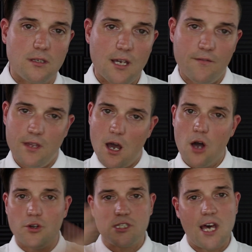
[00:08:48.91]
give the
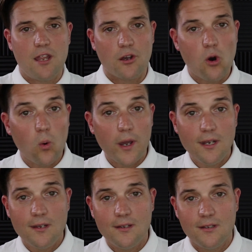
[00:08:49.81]
other side of the
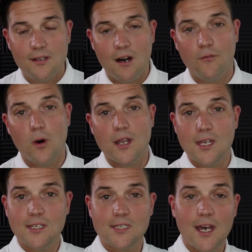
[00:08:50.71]
coin of what
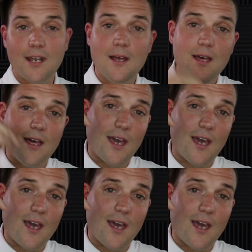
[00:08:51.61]
he said